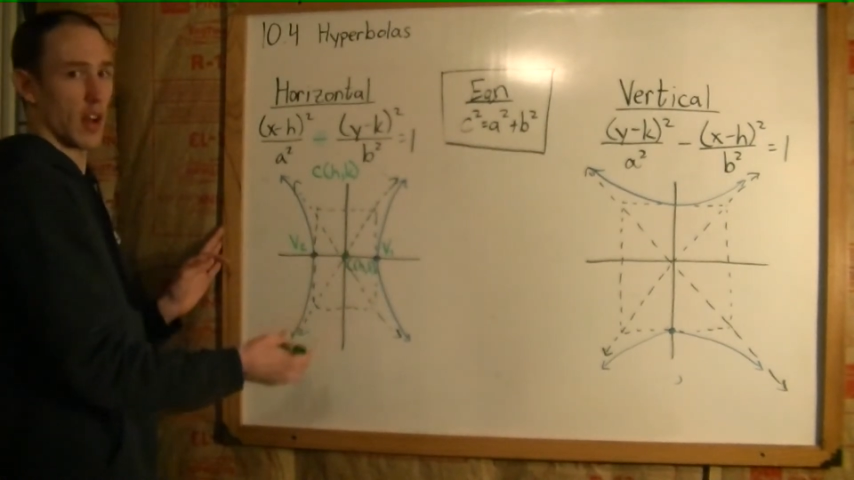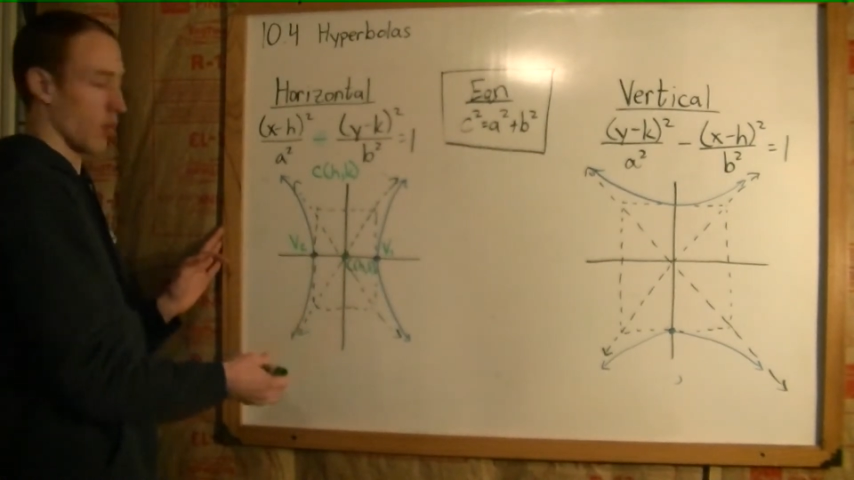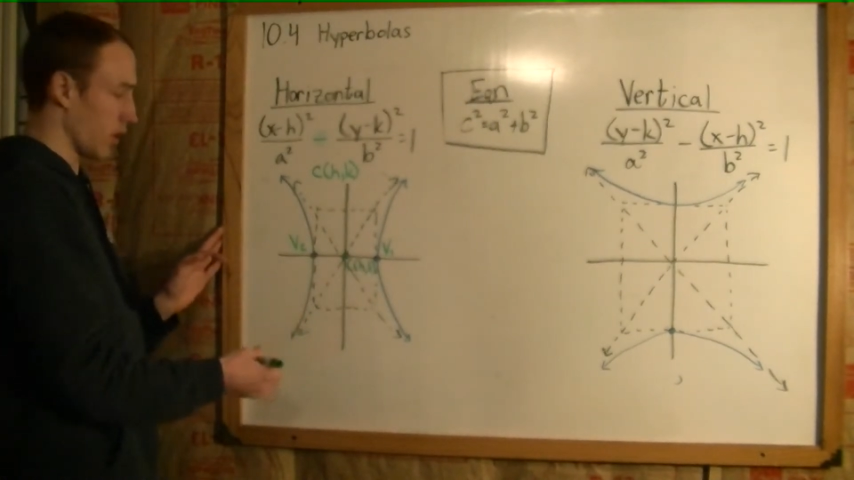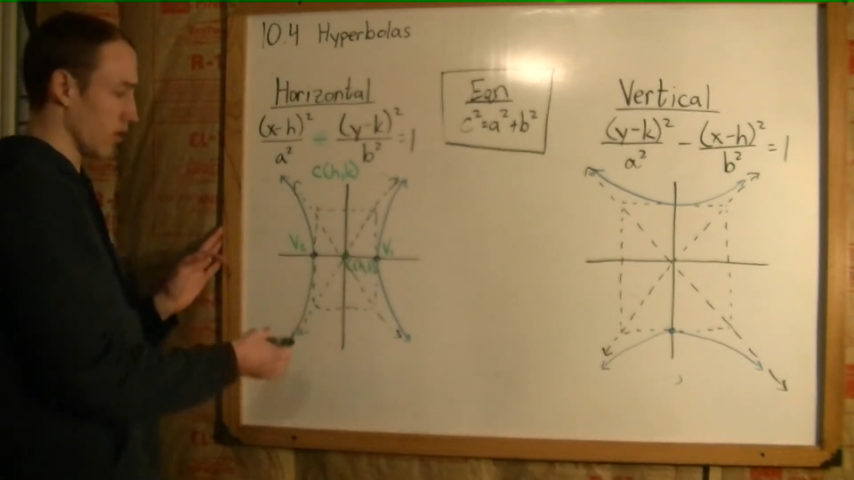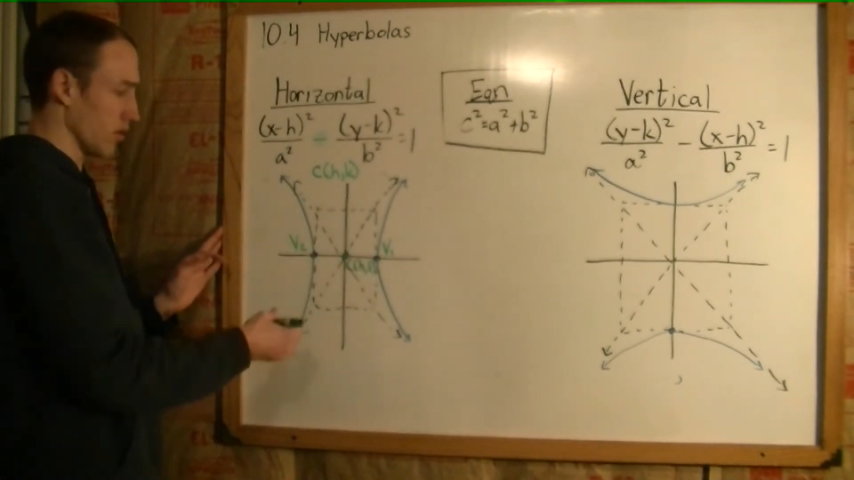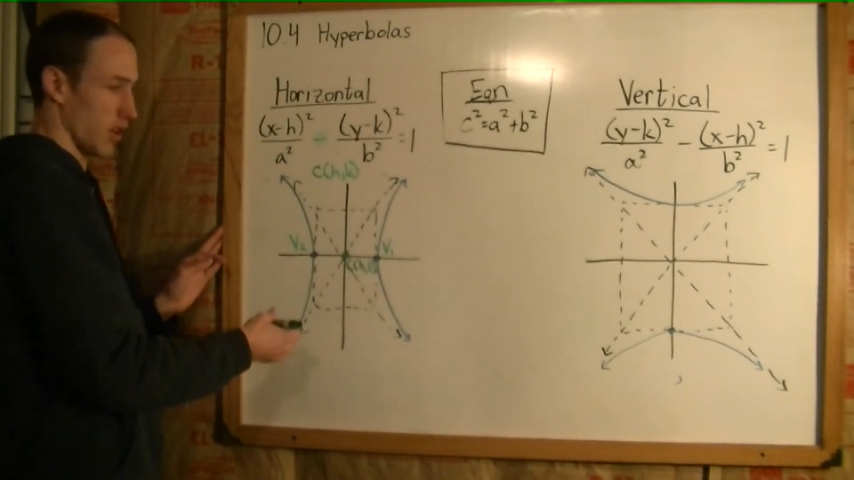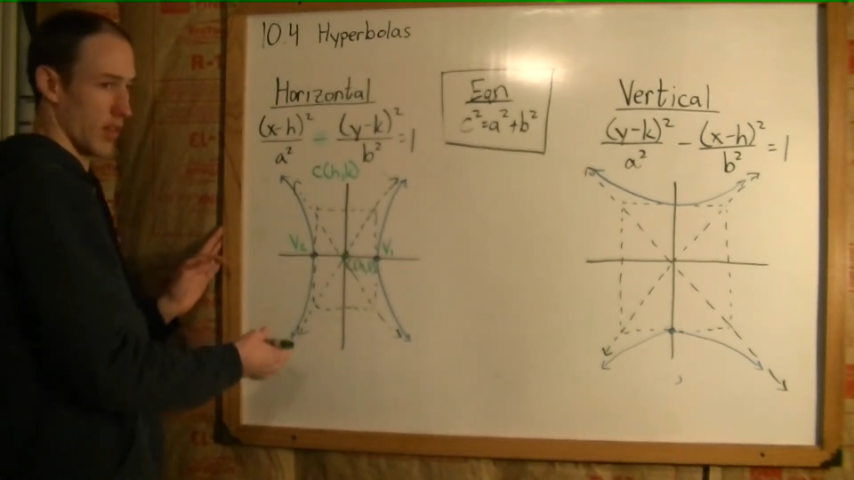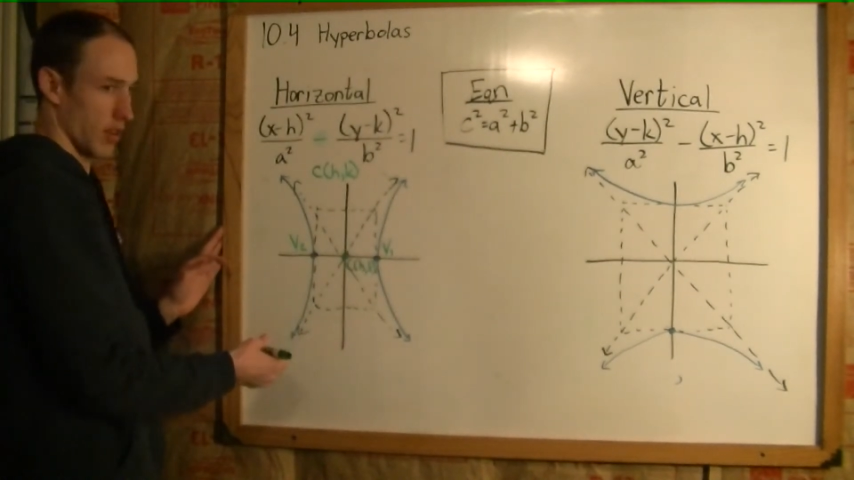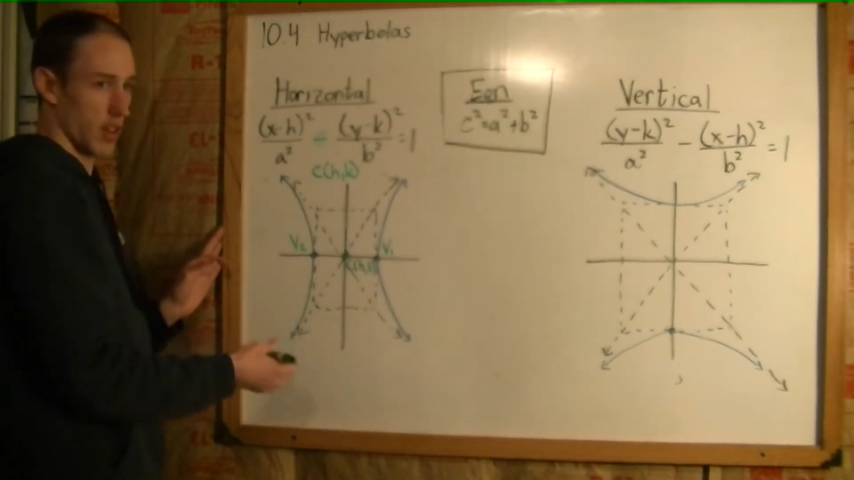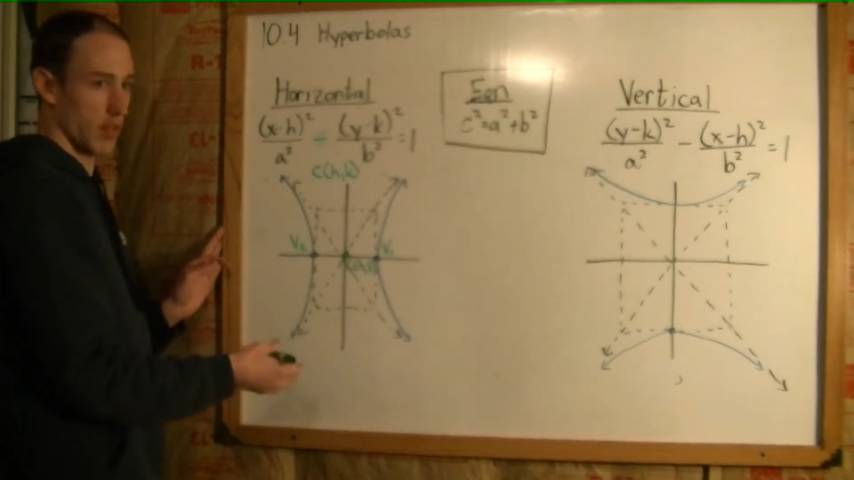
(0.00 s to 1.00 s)
Well, I
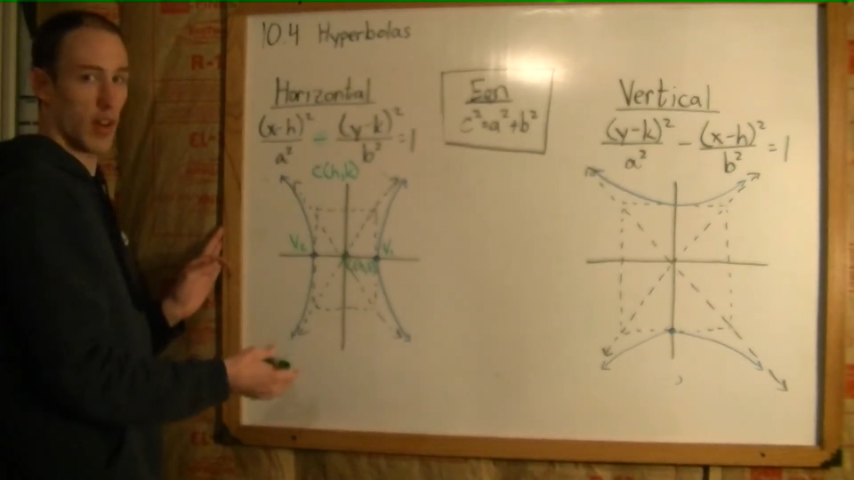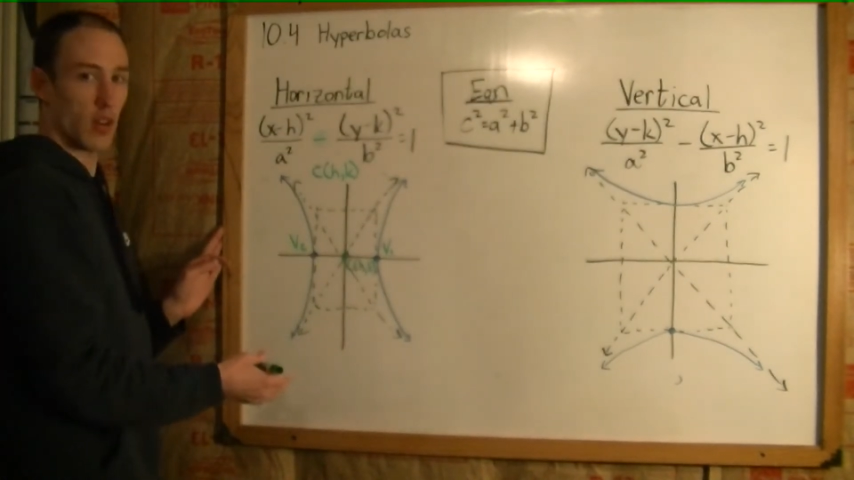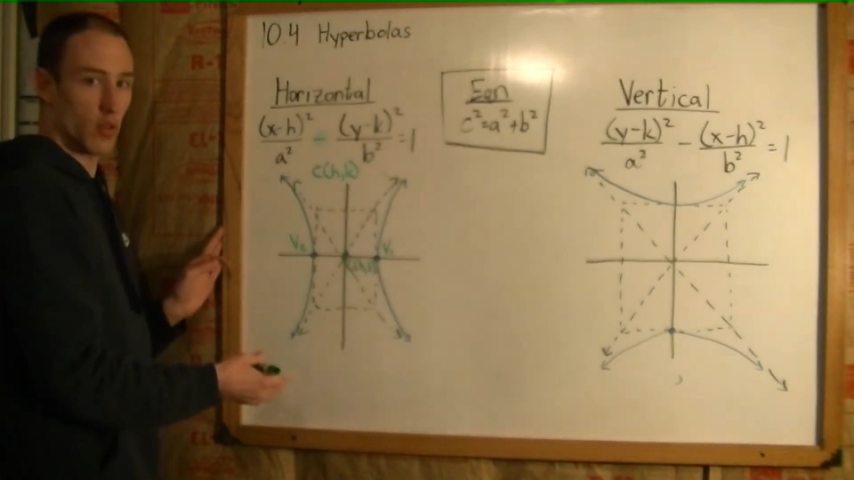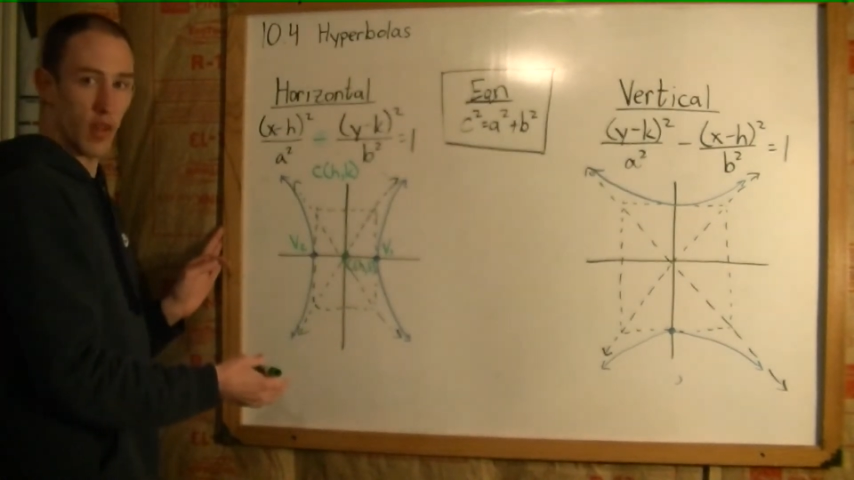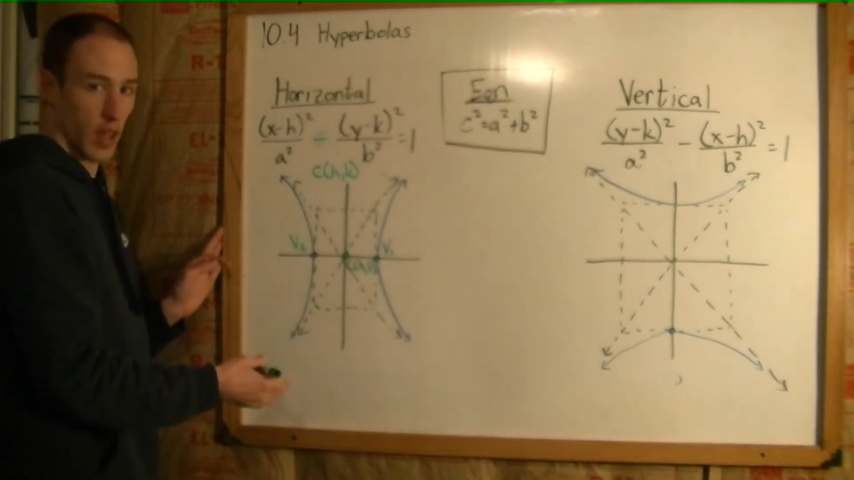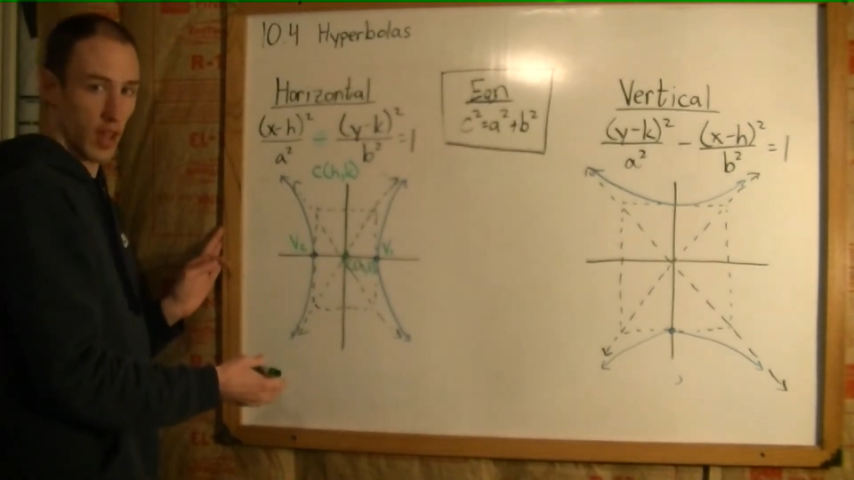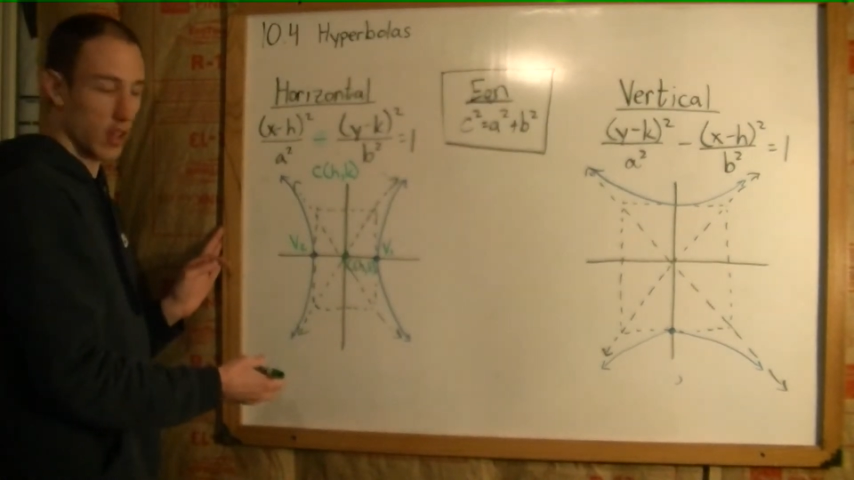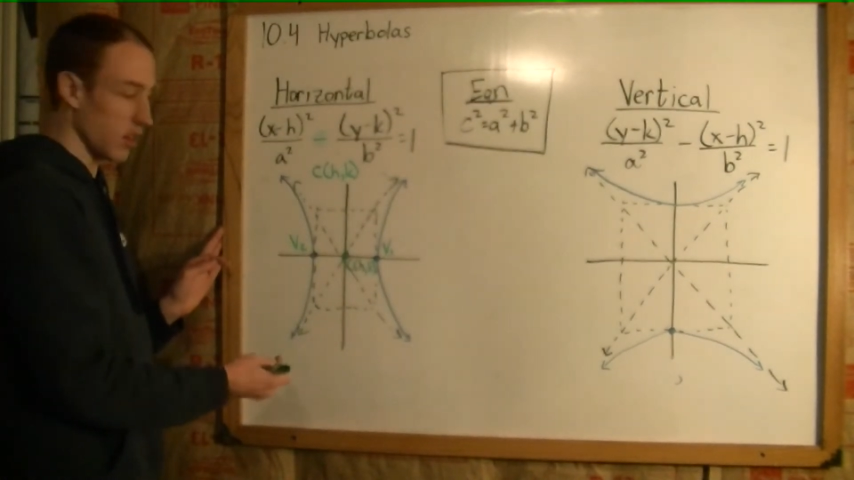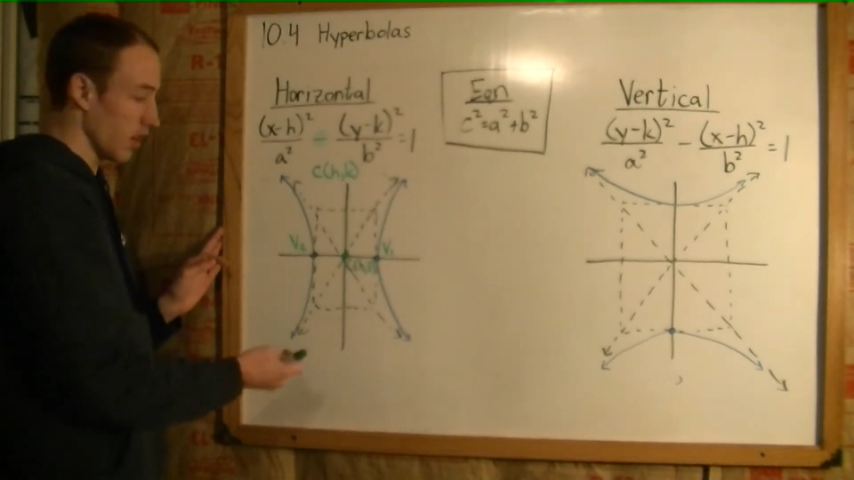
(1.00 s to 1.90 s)
find the value of a,